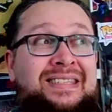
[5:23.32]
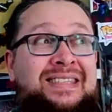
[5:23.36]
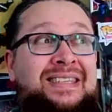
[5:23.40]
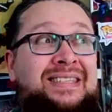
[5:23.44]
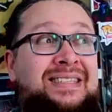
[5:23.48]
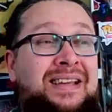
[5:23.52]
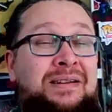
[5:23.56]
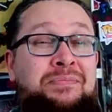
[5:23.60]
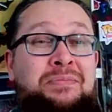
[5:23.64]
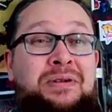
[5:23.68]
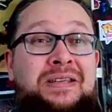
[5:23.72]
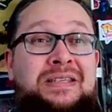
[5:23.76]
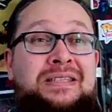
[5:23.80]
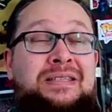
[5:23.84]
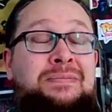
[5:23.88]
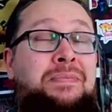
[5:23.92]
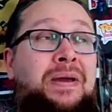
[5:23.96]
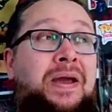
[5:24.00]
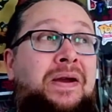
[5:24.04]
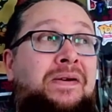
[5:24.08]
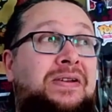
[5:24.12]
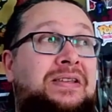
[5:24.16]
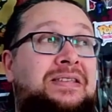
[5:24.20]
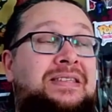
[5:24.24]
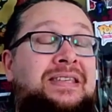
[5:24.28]
this I'm
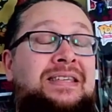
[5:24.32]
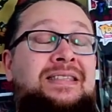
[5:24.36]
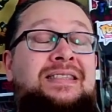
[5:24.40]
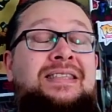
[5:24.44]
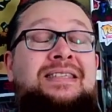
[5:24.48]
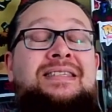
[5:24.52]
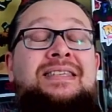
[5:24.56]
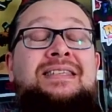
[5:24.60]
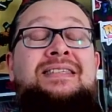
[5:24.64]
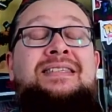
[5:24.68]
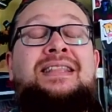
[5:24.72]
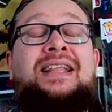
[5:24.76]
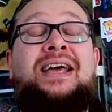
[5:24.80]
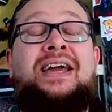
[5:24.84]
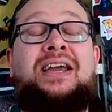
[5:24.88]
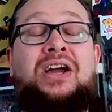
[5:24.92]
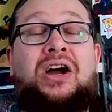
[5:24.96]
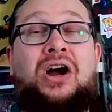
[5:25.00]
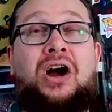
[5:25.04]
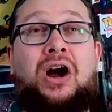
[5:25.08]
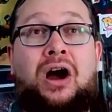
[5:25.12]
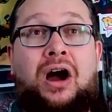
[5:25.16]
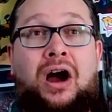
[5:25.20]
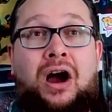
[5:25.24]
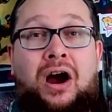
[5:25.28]
experiencing? This is like
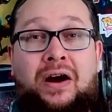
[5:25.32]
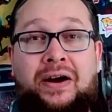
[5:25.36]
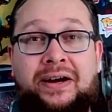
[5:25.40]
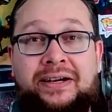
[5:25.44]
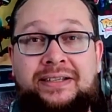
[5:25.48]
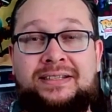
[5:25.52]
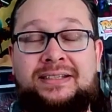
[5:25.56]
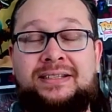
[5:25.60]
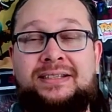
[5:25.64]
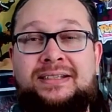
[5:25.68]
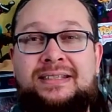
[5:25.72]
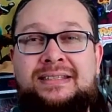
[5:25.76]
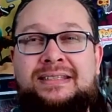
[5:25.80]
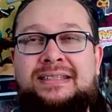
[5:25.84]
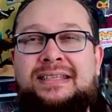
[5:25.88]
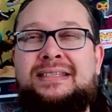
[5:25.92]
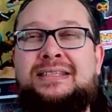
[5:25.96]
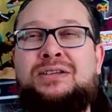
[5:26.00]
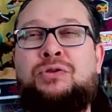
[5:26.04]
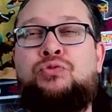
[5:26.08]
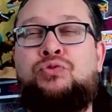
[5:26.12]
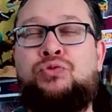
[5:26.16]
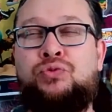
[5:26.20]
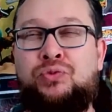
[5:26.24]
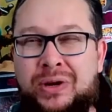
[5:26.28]
art. This is
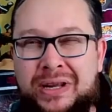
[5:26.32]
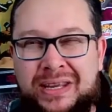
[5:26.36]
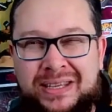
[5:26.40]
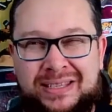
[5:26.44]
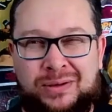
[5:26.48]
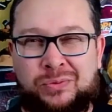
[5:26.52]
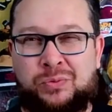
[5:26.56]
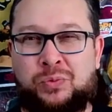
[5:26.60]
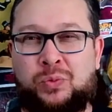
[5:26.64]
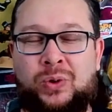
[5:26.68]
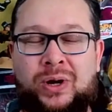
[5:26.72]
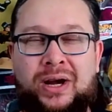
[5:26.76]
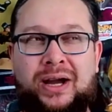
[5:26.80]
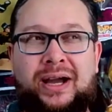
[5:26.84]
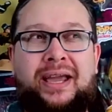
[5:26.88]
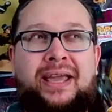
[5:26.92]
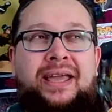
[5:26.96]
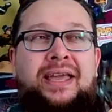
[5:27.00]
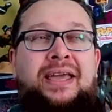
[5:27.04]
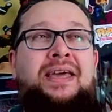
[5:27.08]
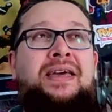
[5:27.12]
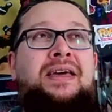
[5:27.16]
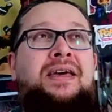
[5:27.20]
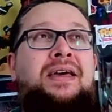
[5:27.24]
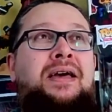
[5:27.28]
a reason why
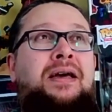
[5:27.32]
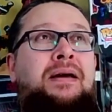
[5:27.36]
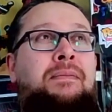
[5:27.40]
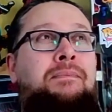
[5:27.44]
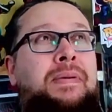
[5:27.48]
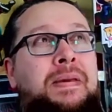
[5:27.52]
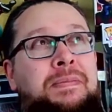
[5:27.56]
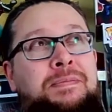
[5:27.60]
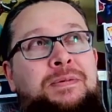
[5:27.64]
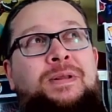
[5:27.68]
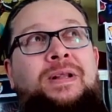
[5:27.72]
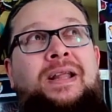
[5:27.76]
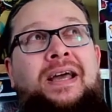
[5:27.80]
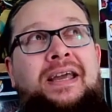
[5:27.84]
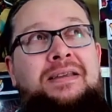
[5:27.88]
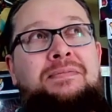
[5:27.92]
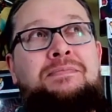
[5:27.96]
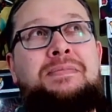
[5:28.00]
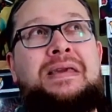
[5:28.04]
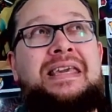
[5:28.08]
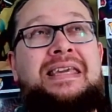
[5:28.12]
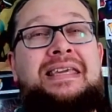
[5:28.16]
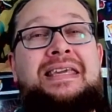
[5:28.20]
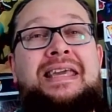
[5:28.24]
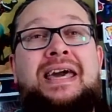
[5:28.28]
people like
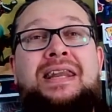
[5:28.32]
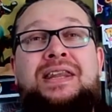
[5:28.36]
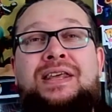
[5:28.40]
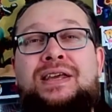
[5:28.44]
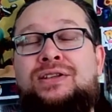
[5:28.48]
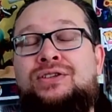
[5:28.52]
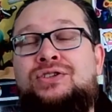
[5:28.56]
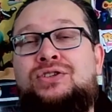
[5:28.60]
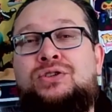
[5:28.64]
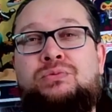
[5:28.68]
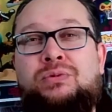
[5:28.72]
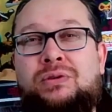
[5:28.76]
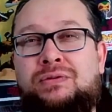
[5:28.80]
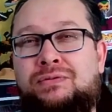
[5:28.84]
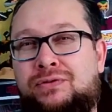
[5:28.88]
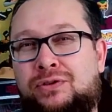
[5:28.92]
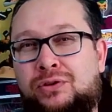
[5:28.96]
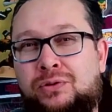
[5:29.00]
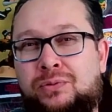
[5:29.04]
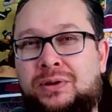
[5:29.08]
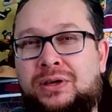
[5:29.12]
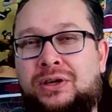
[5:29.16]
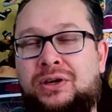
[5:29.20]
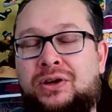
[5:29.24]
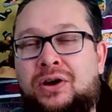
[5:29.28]
me get into
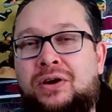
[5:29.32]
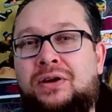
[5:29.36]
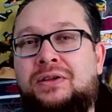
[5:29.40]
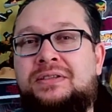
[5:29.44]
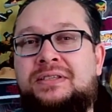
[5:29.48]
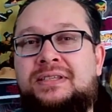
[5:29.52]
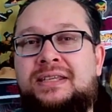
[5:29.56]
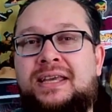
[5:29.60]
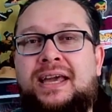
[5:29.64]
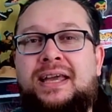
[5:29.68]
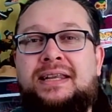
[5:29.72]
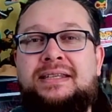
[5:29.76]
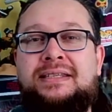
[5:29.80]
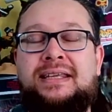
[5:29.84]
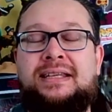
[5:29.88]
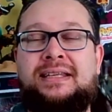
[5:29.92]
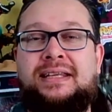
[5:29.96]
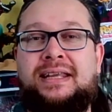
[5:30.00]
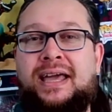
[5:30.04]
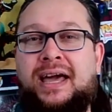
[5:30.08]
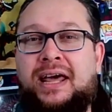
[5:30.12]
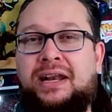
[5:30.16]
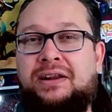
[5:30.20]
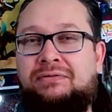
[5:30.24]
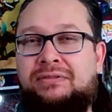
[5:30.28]
reviewing content
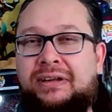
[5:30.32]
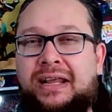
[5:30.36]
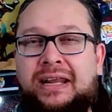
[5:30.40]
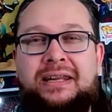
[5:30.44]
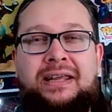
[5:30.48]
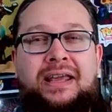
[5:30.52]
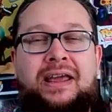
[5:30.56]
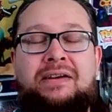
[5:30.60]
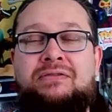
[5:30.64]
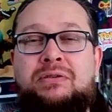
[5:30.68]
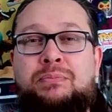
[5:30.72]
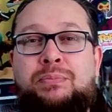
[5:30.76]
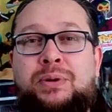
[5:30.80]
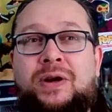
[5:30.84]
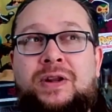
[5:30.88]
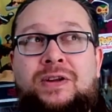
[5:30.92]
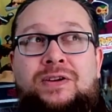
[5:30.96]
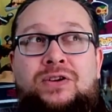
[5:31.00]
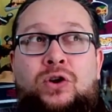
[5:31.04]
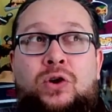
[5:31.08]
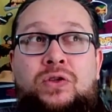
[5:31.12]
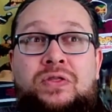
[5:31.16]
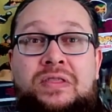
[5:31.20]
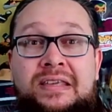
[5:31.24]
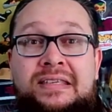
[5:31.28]
and kind of letting everybody
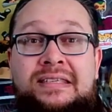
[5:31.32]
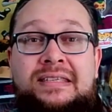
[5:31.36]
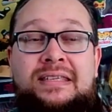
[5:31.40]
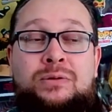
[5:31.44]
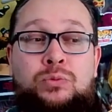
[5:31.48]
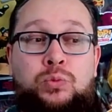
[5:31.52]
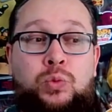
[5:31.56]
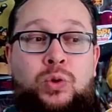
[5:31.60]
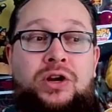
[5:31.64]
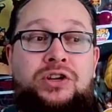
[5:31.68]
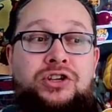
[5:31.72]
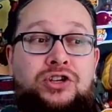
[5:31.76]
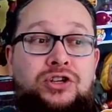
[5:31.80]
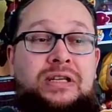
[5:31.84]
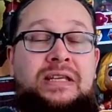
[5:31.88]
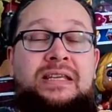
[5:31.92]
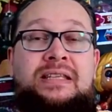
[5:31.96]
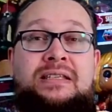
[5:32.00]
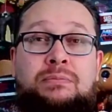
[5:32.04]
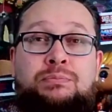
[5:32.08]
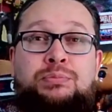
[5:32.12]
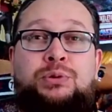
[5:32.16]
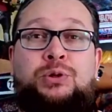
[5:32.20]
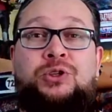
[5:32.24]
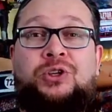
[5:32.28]
know this is one you need
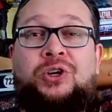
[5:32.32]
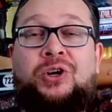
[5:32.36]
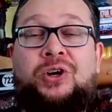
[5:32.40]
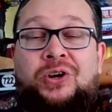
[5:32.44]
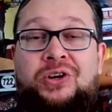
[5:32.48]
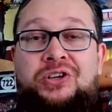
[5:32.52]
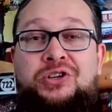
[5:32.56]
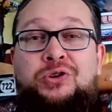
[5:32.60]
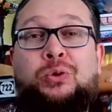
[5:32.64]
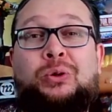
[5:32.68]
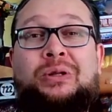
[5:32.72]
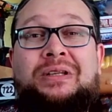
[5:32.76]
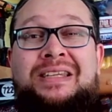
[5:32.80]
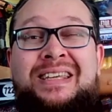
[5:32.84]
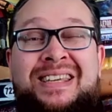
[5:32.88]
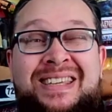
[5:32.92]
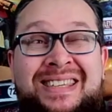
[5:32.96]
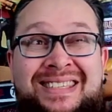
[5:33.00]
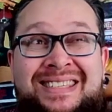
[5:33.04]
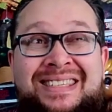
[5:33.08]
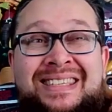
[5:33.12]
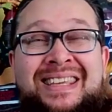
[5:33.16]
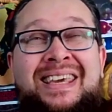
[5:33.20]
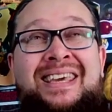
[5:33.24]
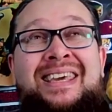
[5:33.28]
to put on your
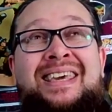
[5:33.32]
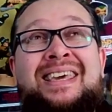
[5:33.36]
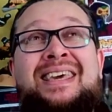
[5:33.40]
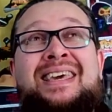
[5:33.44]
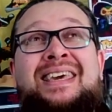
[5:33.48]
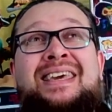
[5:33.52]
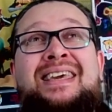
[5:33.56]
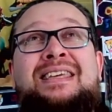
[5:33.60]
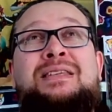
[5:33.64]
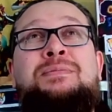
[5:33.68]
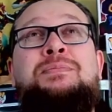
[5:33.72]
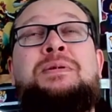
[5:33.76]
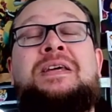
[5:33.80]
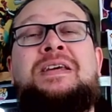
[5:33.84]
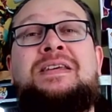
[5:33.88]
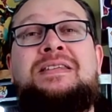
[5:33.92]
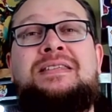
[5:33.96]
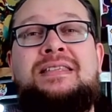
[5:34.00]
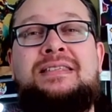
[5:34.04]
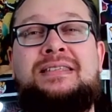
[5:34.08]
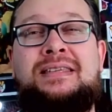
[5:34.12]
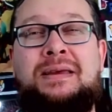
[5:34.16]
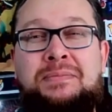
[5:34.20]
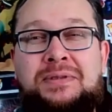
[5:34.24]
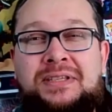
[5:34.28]
list, is
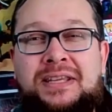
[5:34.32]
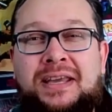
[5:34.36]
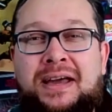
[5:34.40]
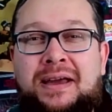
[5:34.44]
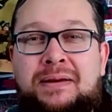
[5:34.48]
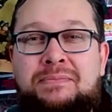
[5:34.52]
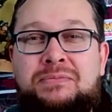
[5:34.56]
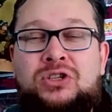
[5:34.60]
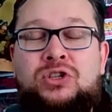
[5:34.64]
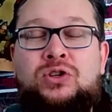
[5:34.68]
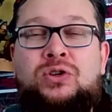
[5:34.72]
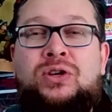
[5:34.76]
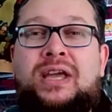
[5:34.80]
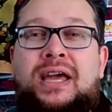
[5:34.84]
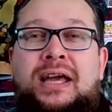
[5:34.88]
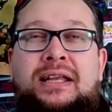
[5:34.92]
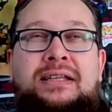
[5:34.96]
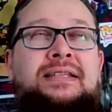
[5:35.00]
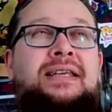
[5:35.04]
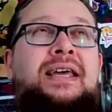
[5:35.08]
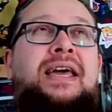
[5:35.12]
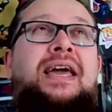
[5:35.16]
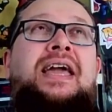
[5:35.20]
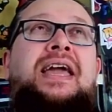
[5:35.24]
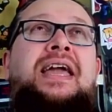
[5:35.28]
because sometimes you
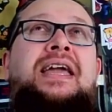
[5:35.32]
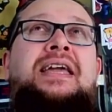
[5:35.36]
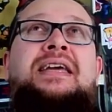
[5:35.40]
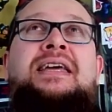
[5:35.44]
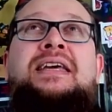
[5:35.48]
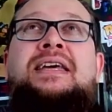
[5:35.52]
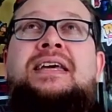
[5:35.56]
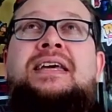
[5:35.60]
get a